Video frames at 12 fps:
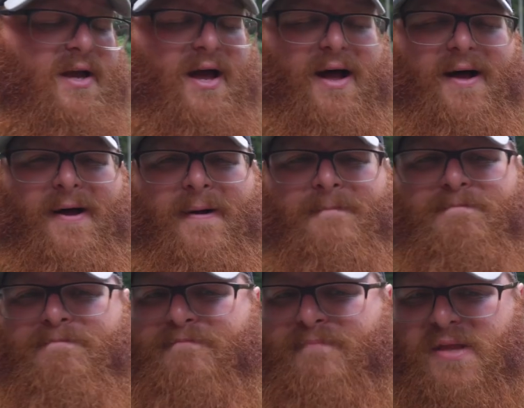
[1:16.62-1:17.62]

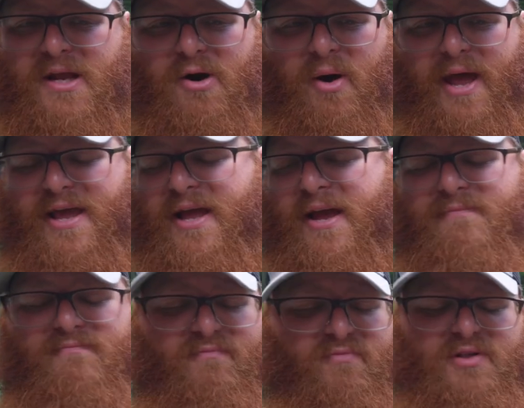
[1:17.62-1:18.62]
You know,
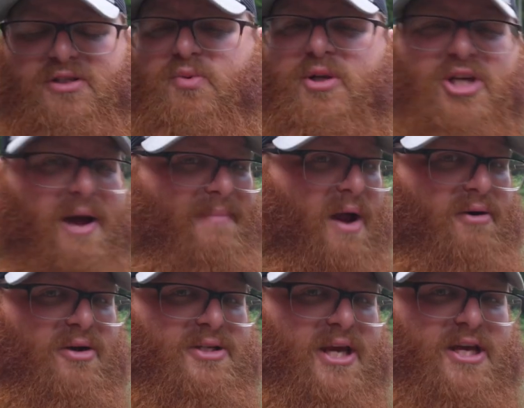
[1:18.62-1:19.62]
I switch out my
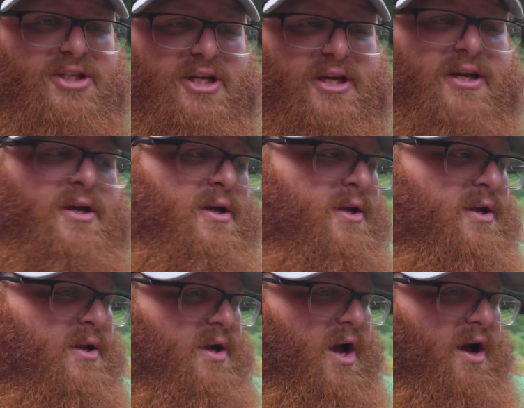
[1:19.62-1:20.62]
rotation
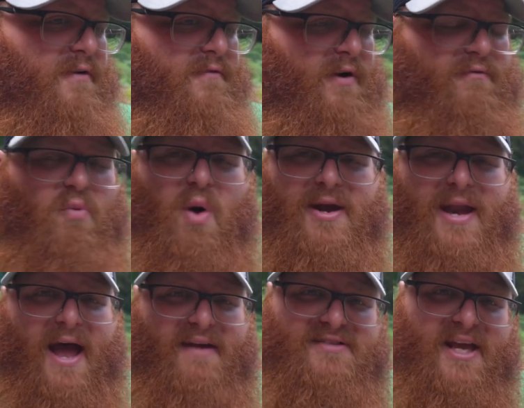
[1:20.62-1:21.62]
of what
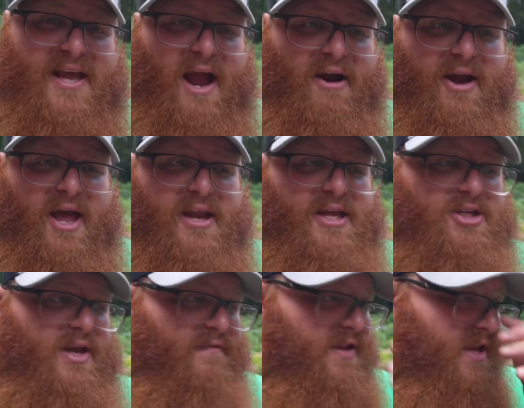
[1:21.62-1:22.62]
knives I carry on each
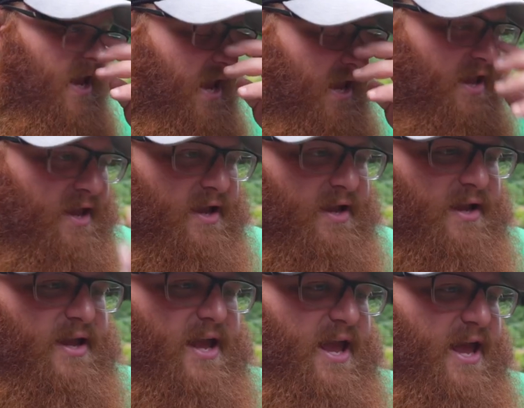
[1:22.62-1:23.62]
given day.
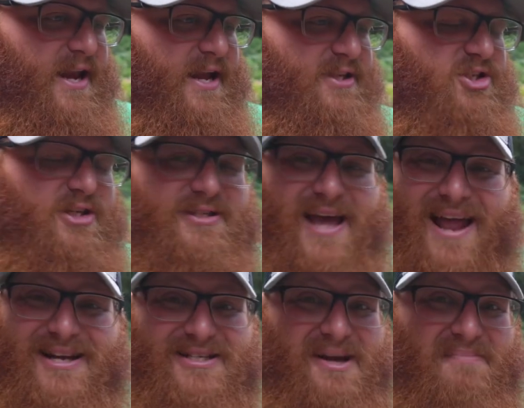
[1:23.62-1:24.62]
And it's just kind
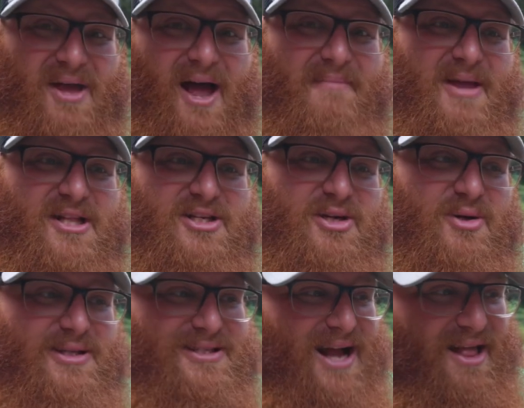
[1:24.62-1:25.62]
of something I'm into.
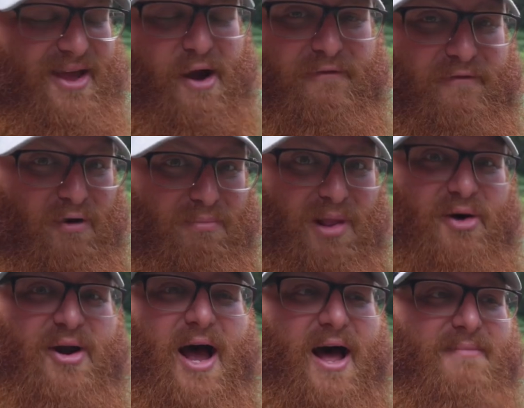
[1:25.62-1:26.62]
It's not like a
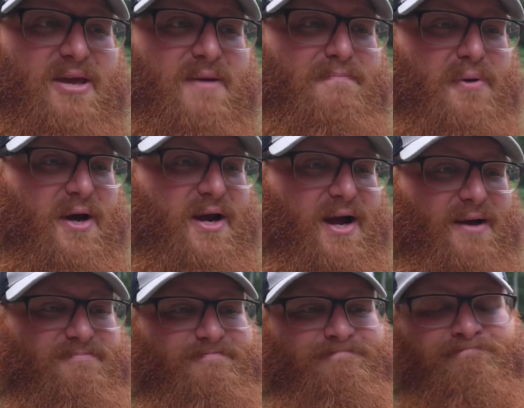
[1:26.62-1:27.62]
full-blown hobby, but I
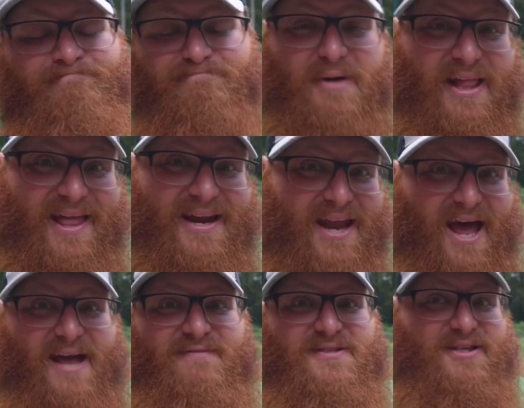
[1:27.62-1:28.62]
like
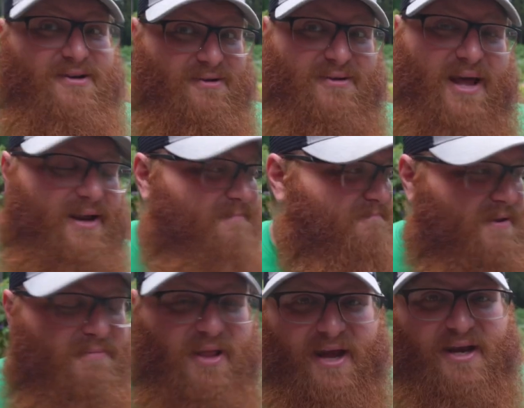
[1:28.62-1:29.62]
knives. You know, a lot of
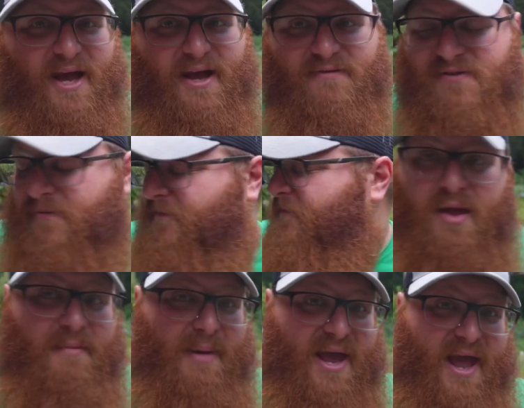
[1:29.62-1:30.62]
people like knives.
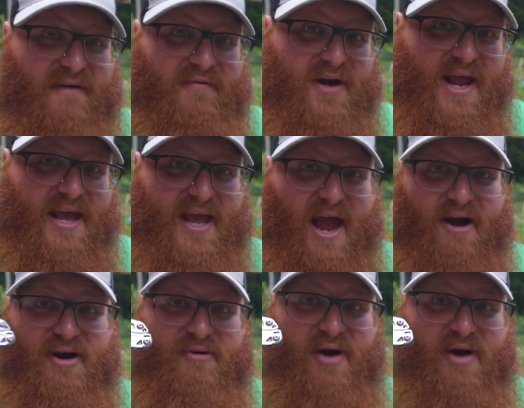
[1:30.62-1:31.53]
My everyday carry